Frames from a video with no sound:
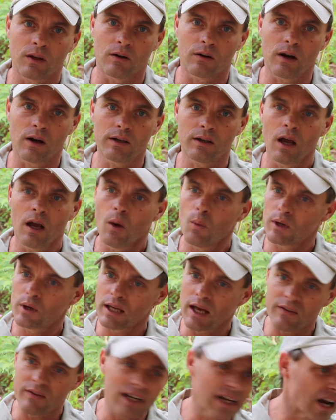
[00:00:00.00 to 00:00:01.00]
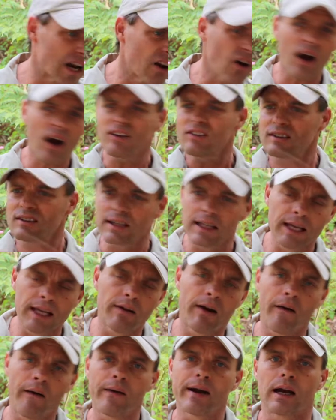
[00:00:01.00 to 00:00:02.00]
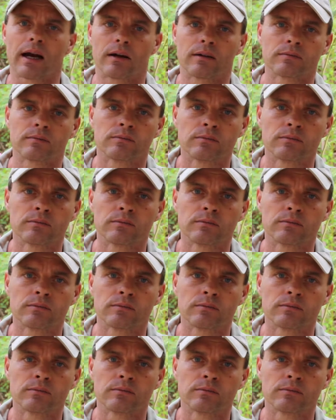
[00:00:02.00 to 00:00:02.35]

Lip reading: Right? We're going to have it in a nice clear area